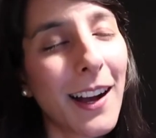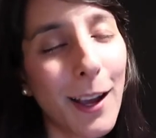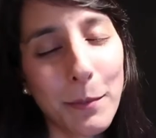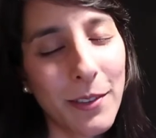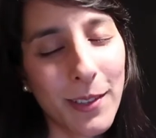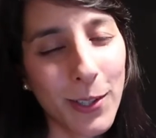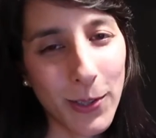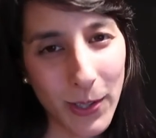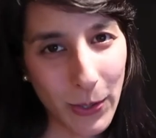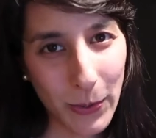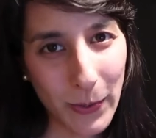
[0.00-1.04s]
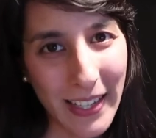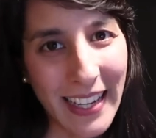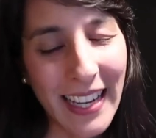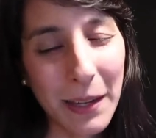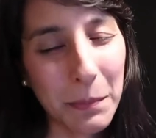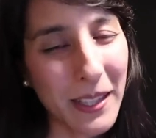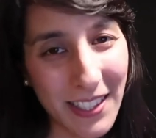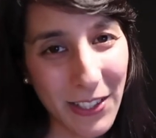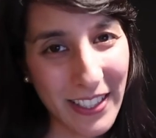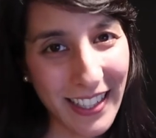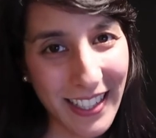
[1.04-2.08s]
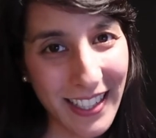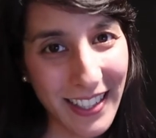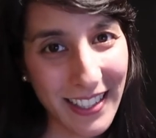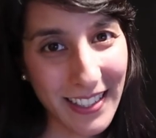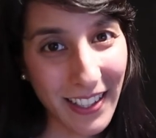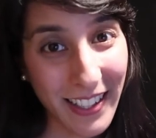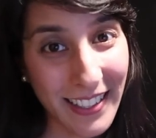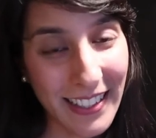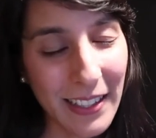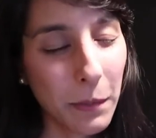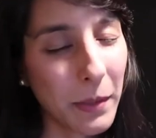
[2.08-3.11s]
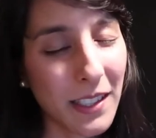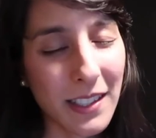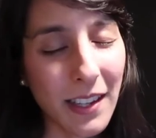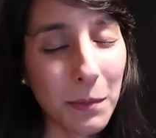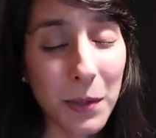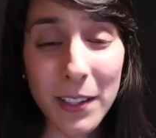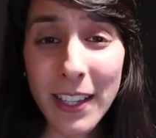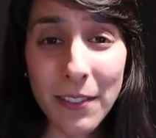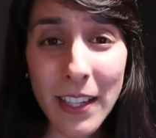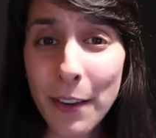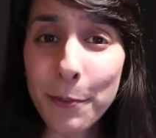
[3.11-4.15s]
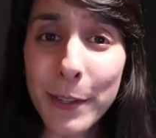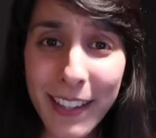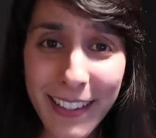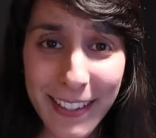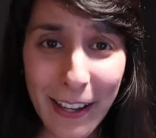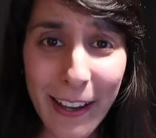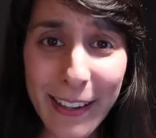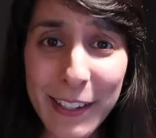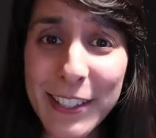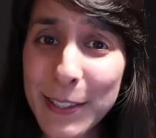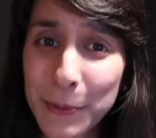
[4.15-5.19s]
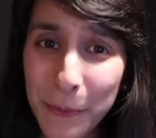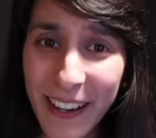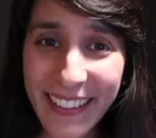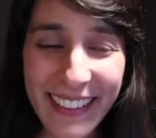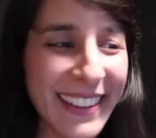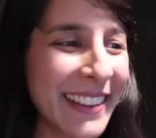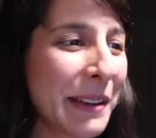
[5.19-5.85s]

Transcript: I'm giving you two. And please don't tell any other sign because I'm giving every other sign just one.